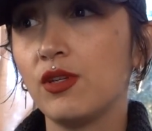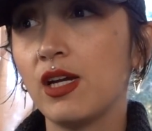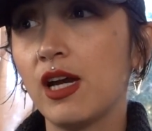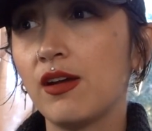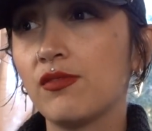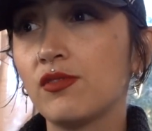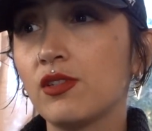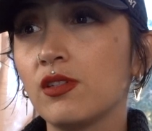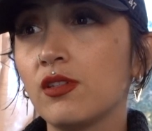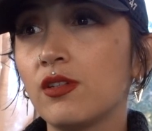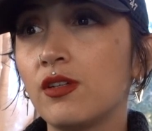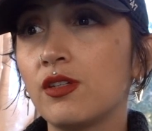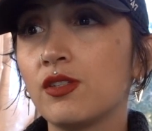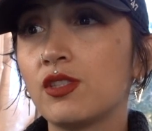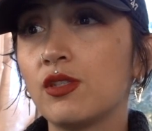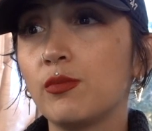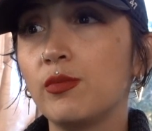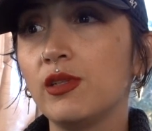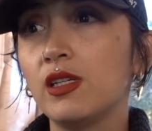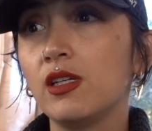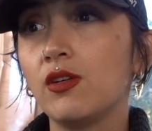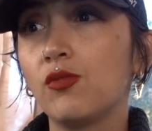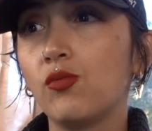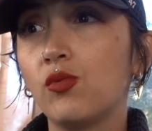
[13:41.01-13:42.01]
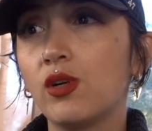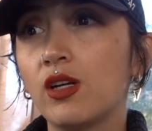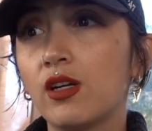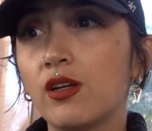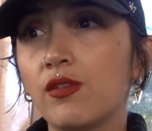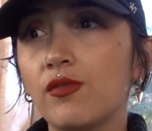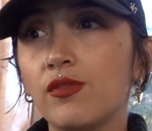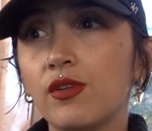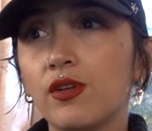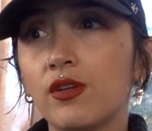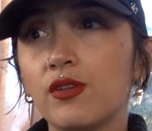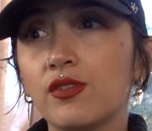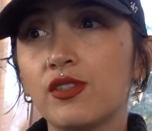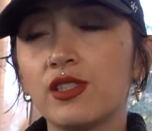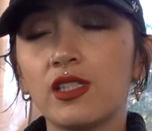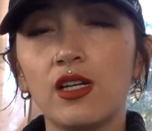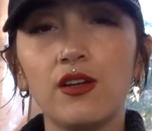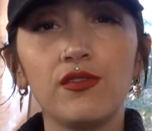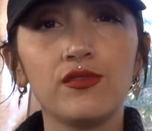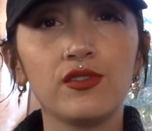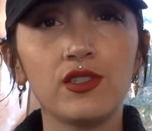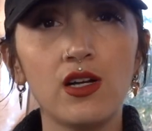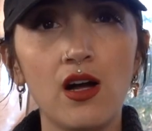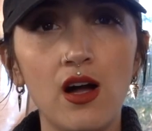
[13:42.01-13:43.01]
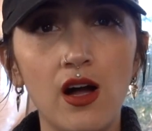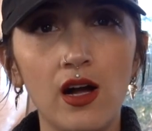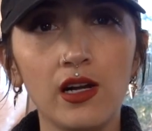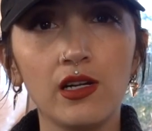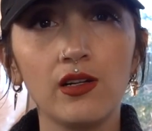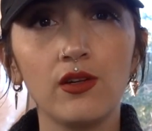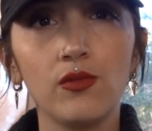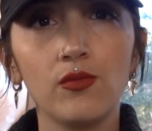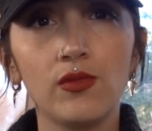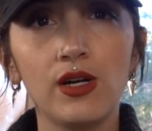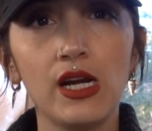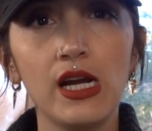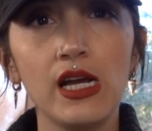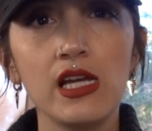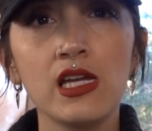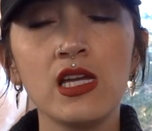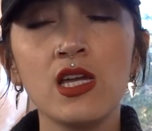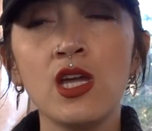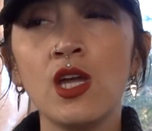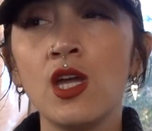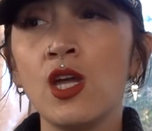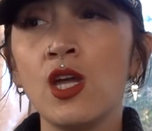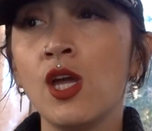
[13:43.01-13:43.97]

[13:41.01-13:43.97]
You have to learn to be aware of your self-talk, right?